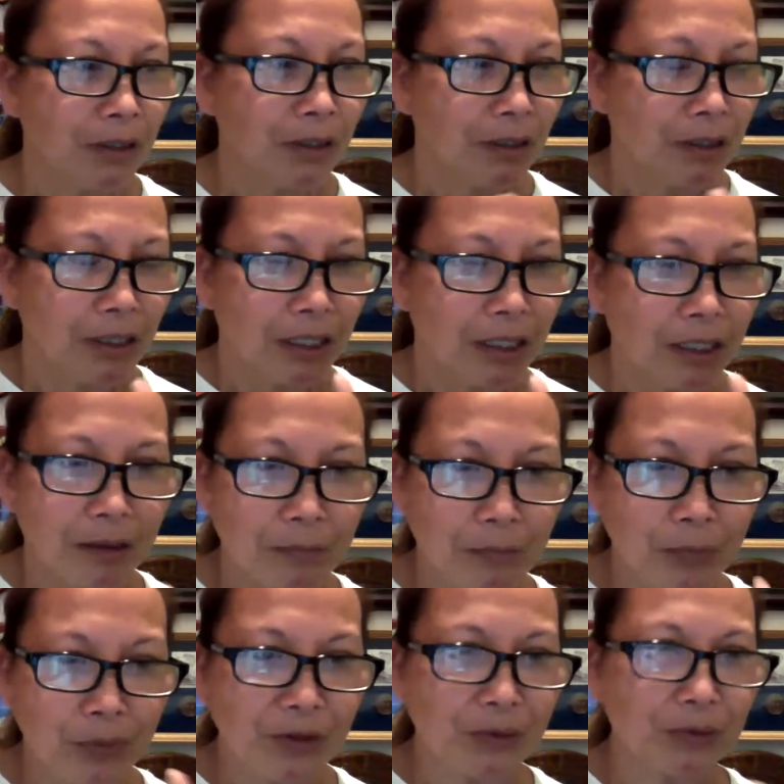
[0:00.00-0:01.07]
every
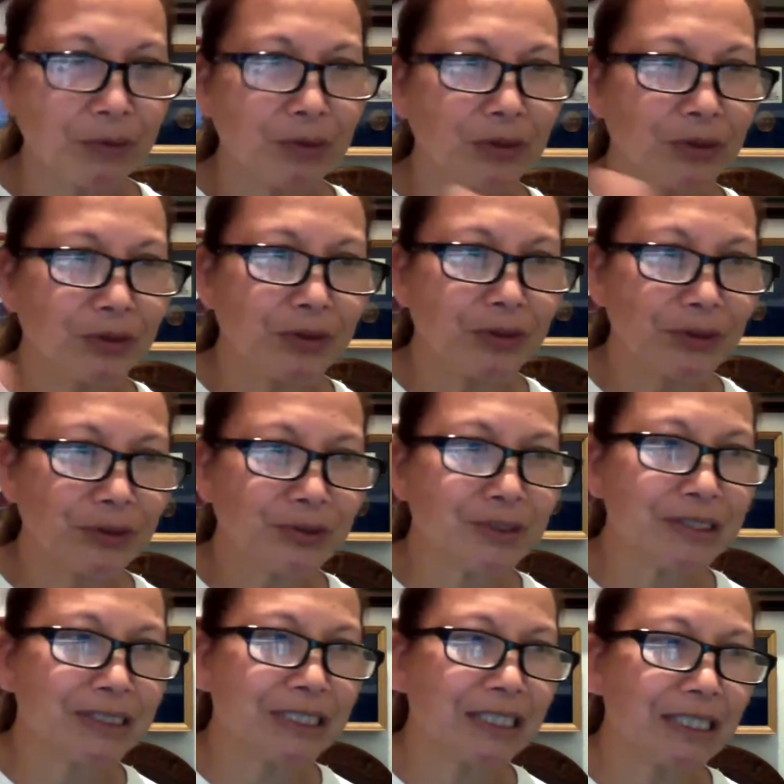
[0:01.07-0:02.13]
corner you'll
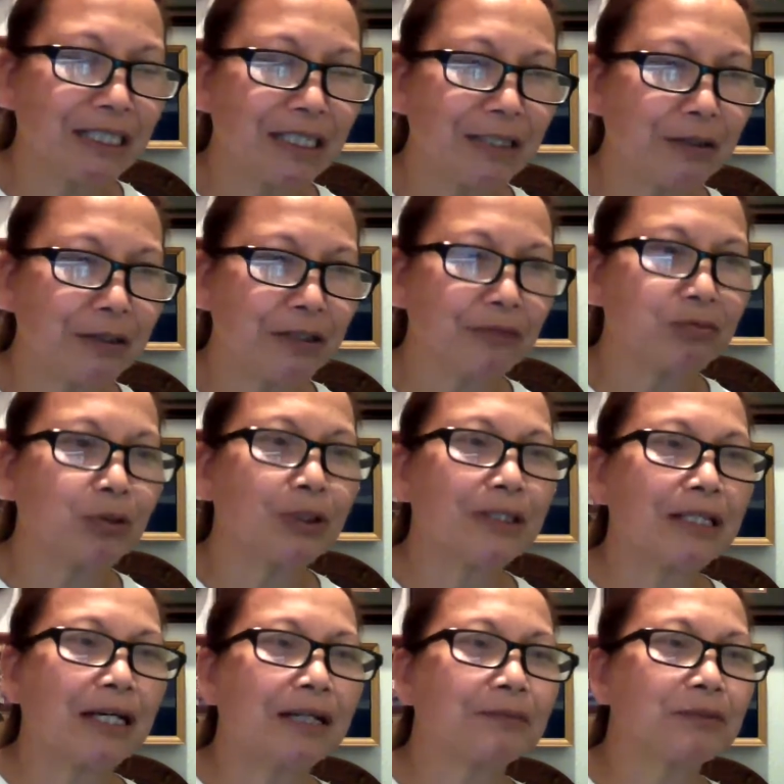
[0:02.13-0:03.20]
see different
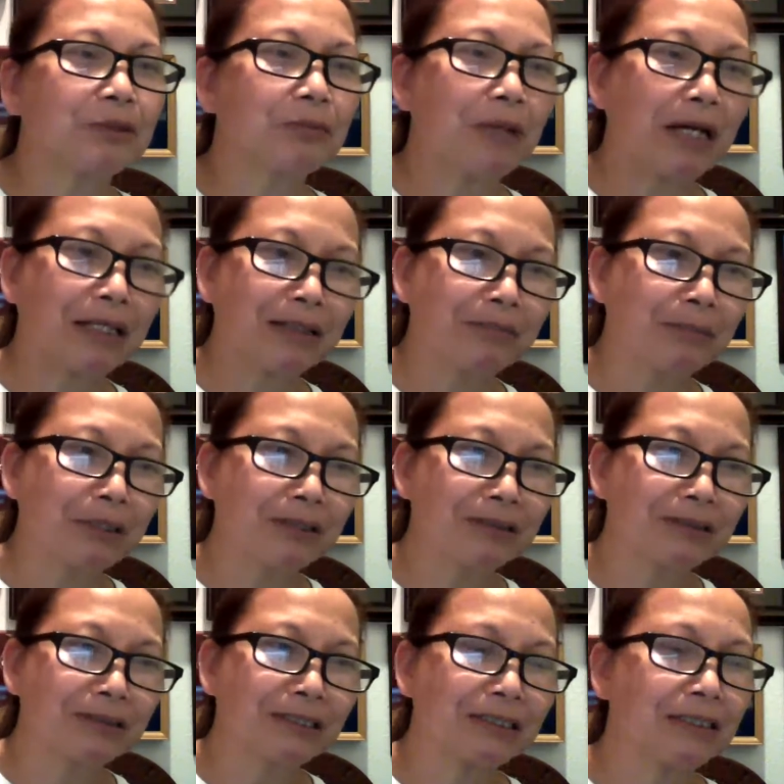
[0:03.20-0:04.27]
types of
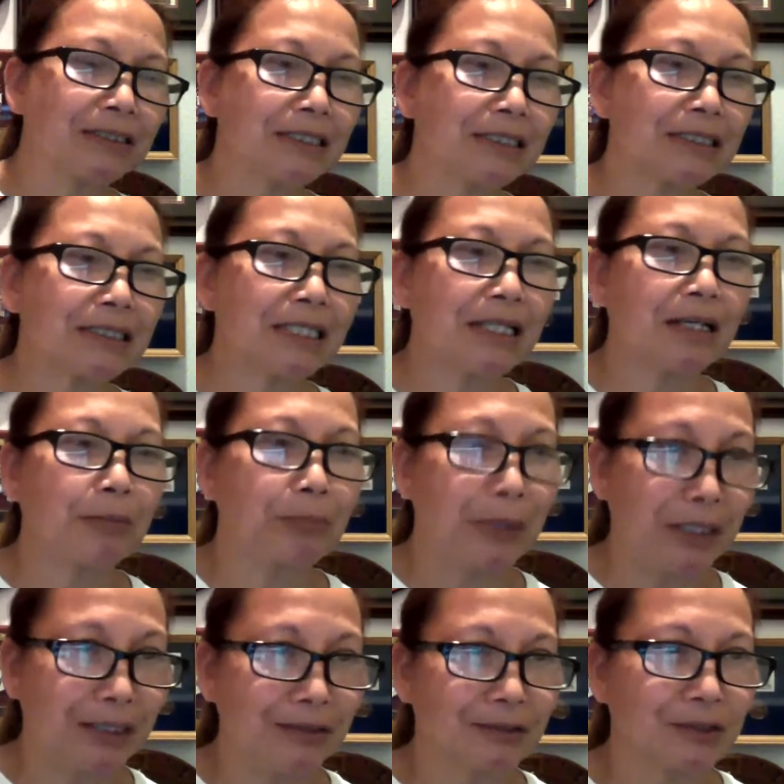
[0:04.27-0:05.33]
animals, just like a
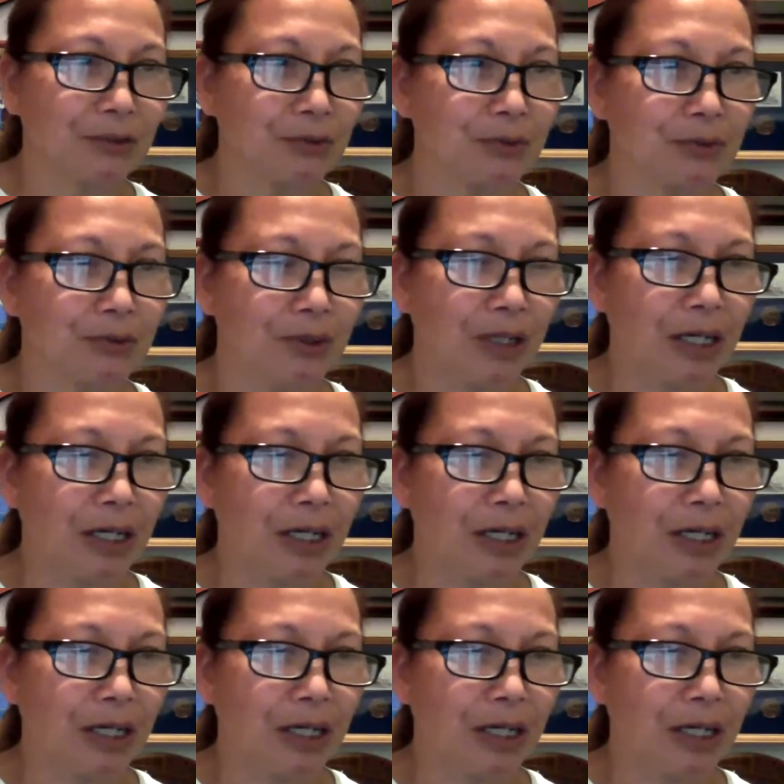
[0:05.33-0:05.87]
petting zoo.